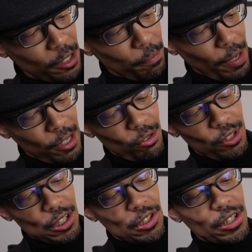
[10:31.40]
of the bottle,
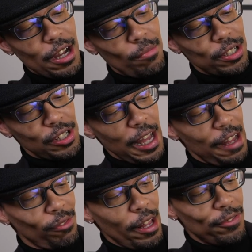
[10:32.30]
and this is how much I
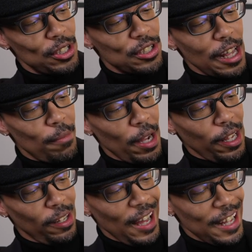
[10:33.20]
have left inside of my
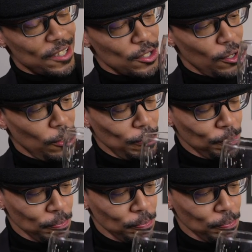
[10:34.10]
glass. So,